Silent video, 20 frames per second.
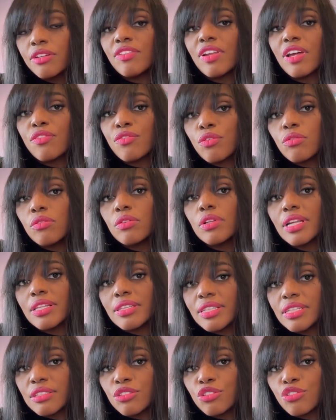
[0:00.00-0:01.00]
level, and
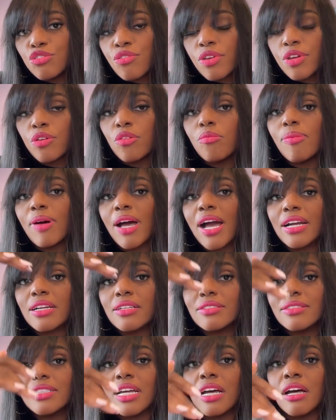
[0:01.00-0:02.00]
then trickle back
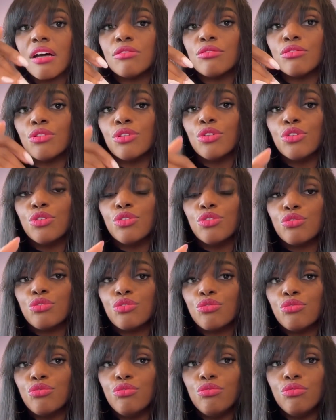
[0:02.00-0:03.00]
down
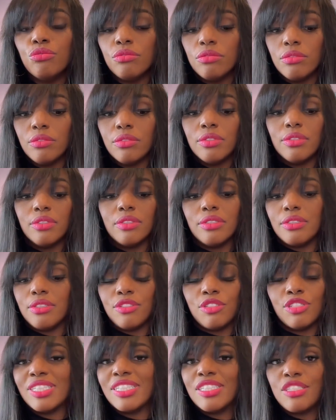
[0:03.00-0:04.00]
to
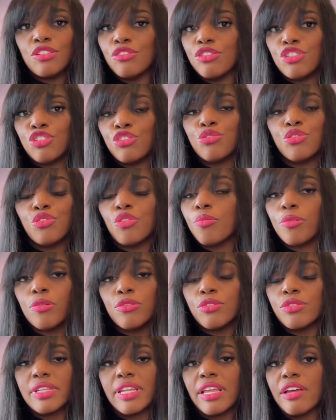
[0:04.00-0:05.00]
the junior
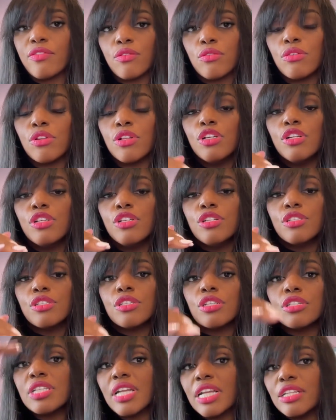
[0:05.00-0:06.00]
person level,
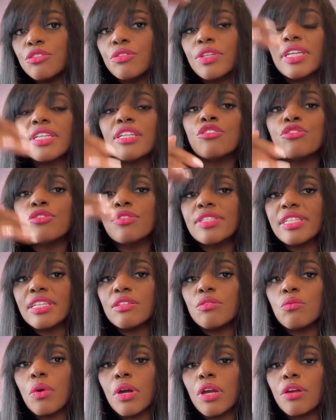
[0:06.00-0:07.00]
such that you can
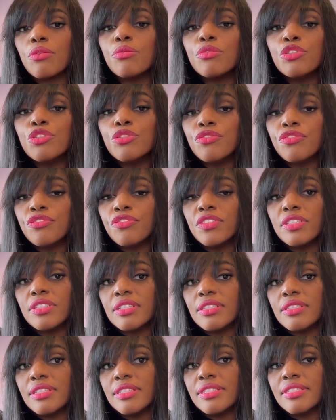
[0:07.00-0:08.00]
understand where would you fit
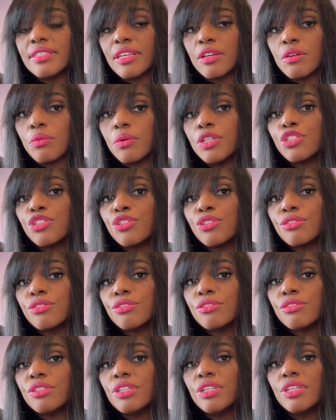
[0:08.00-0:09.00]
in this
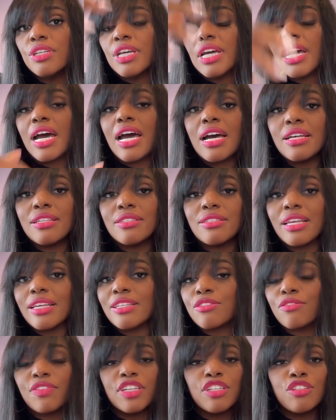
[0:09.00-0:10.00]
equation as
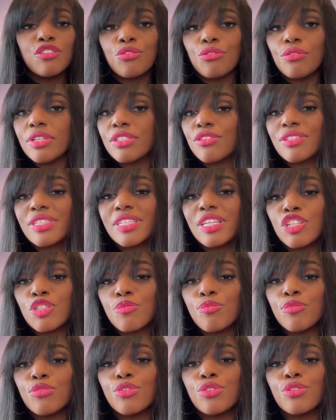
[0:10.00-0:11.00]
a vendor, as a
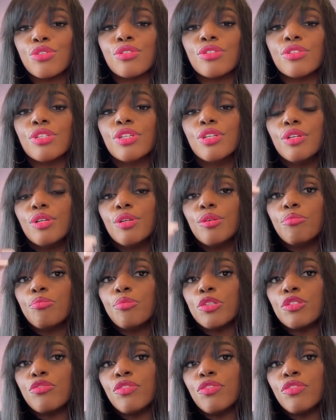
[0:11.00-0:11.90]
salesperson, but